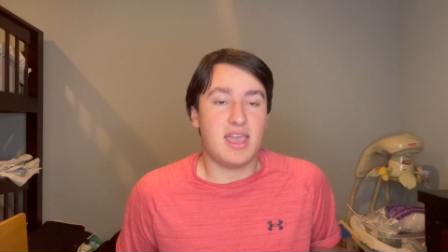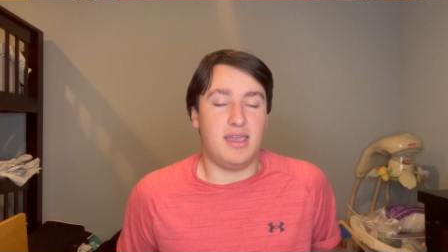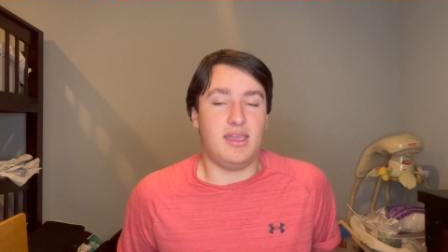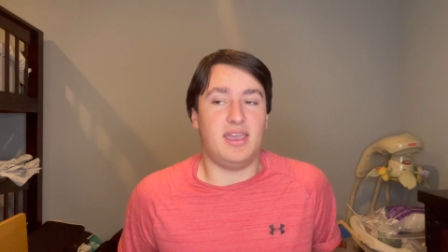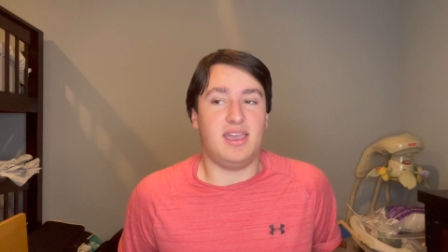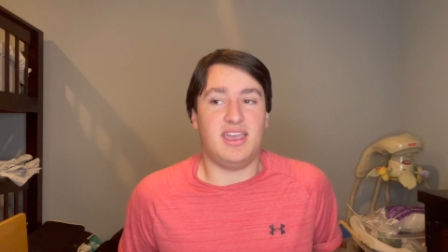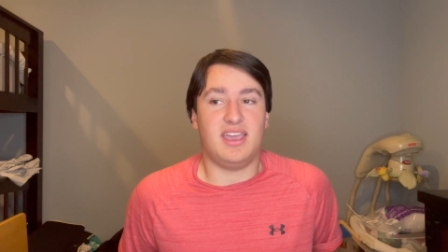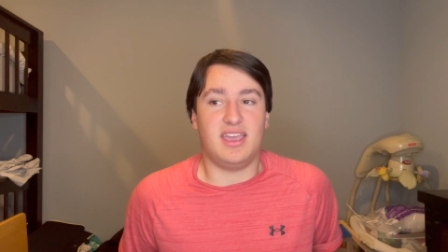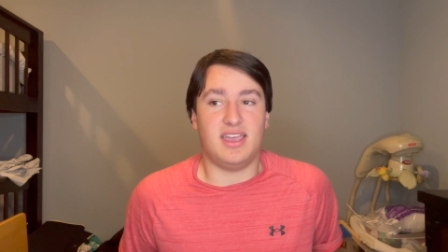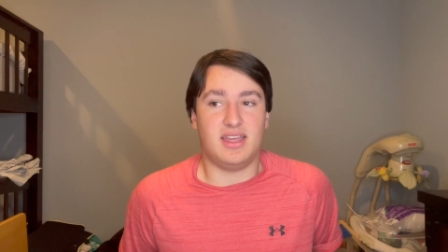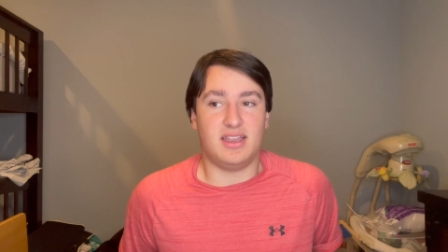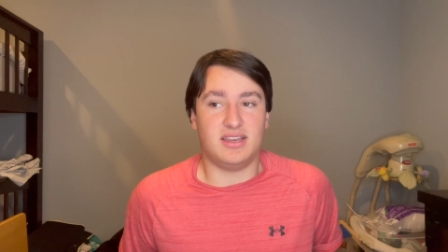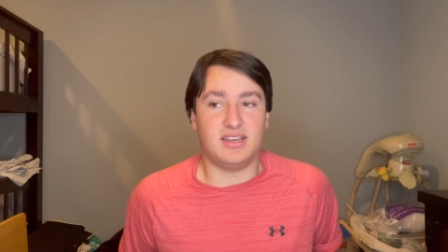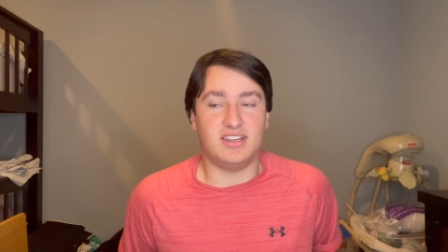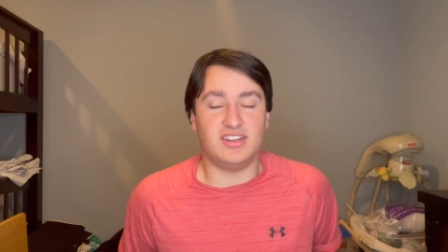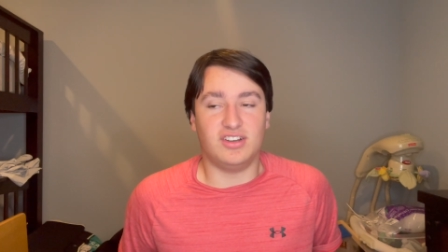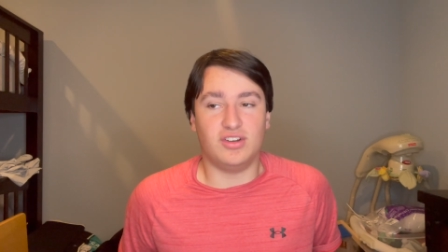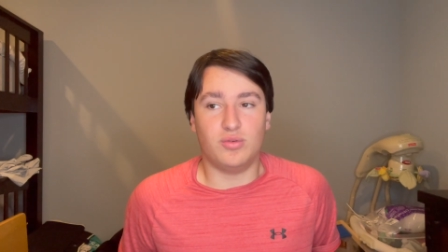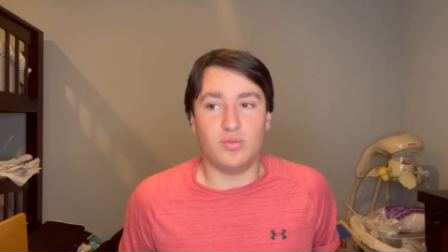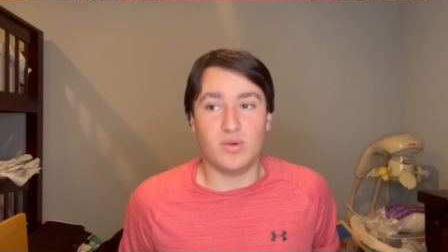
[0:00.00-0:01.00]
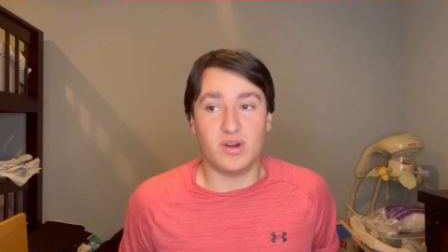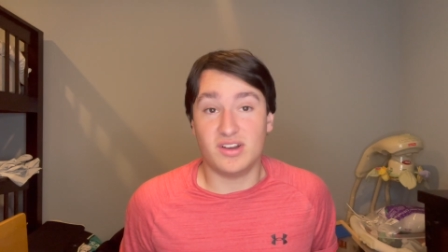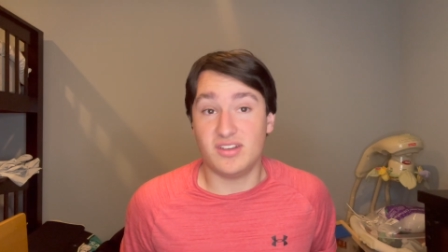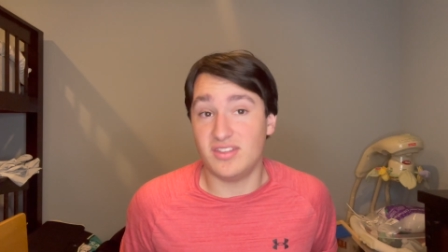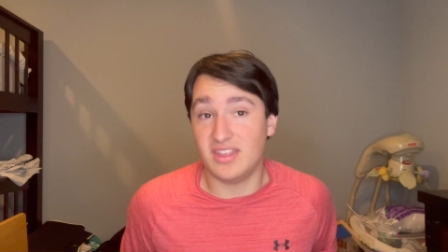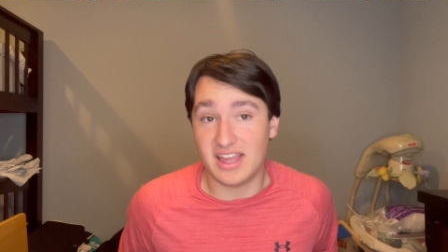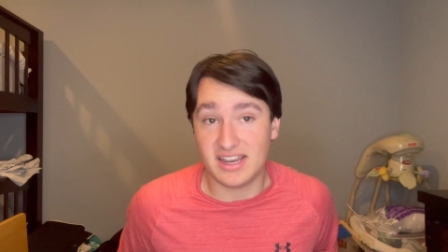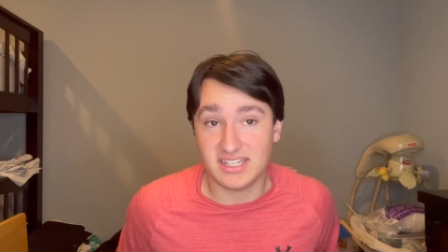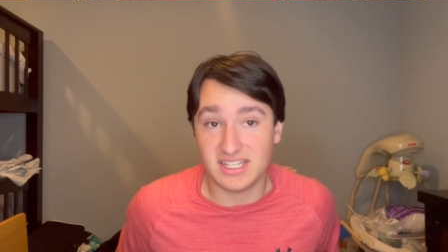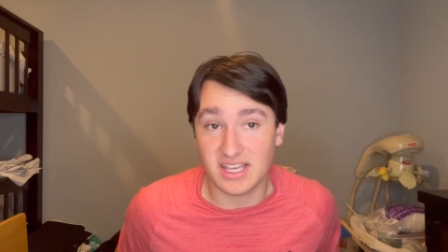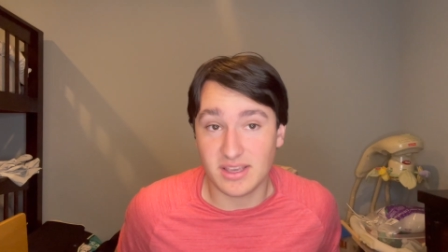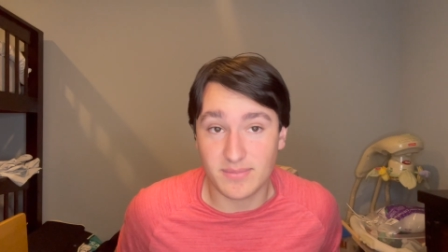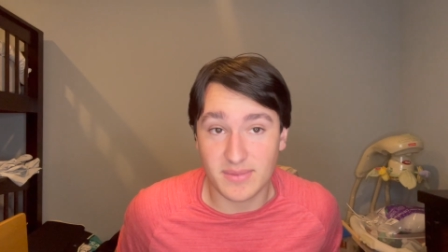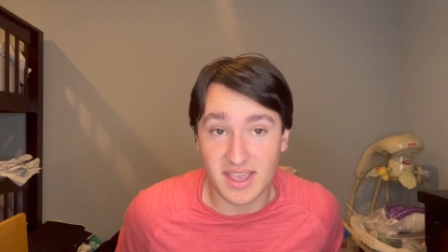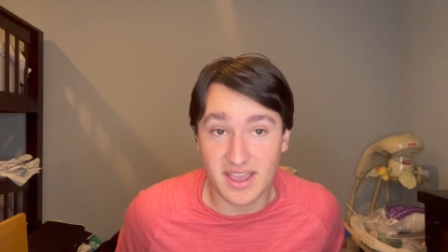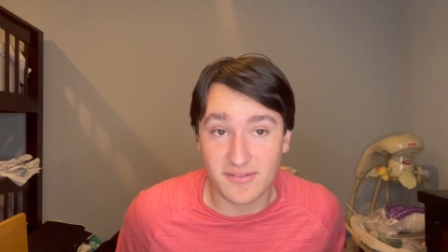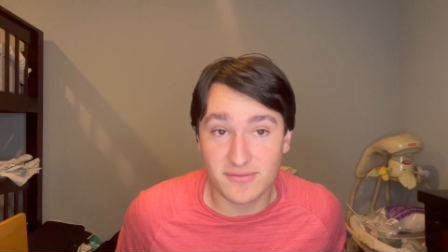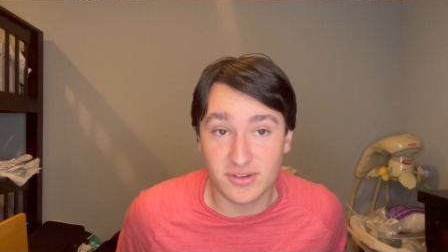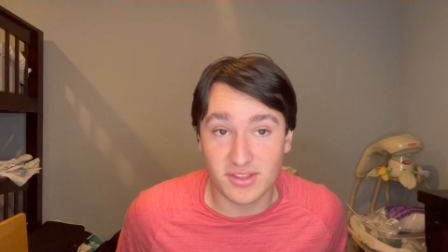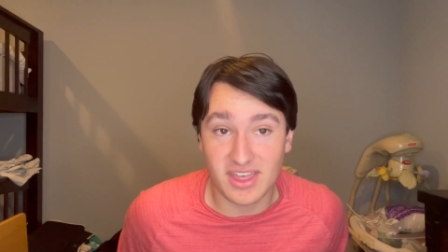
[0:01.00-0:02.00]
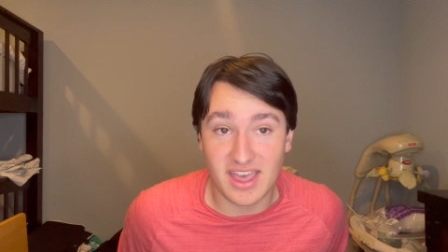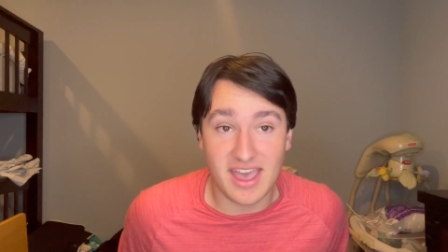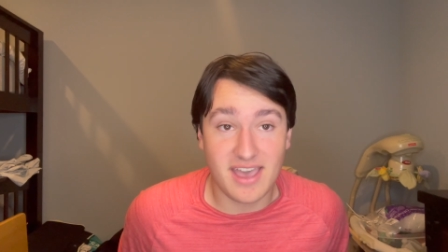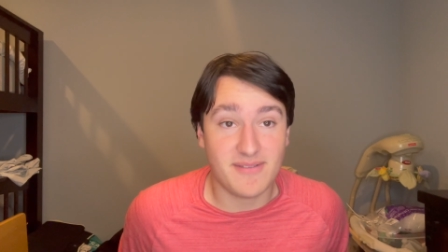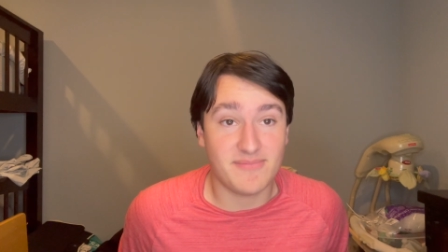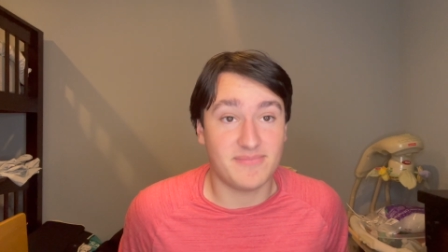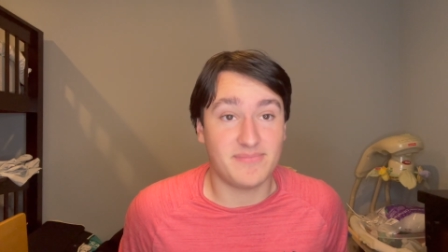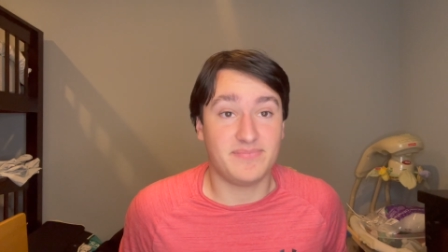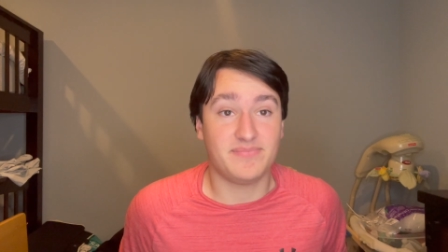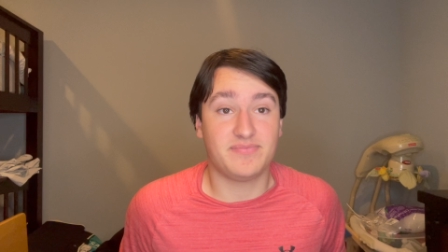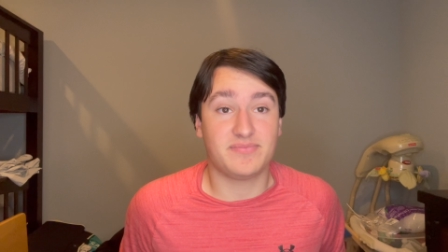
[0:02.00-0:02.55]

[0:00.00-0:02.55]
And where did that take me after that?